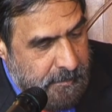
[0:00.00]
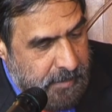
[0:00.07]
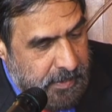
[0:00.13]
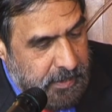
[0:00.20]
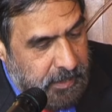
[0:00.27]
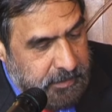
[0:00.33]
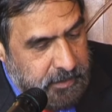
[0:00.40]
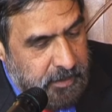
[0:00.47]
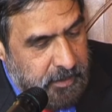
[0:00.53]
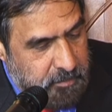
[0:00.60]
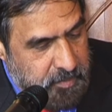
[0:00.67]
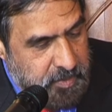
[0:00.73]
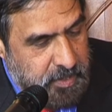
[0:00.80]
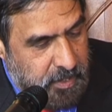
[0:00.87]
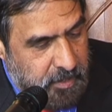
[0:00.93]
And Gandhi
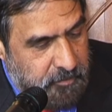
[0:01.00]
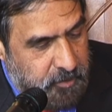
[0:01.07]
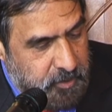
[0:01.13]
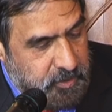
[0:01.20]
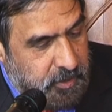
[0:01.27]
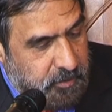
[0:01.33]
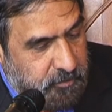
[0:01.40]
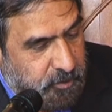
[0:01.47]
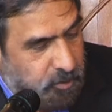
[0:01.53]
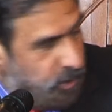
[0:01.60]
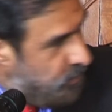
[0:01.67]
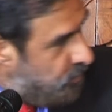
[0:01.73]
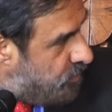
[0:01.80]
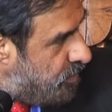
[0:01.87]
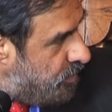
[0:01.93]
himself was
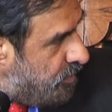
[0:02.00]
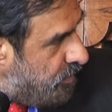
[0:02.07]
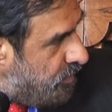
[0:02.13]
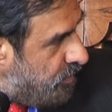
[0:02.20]
influenced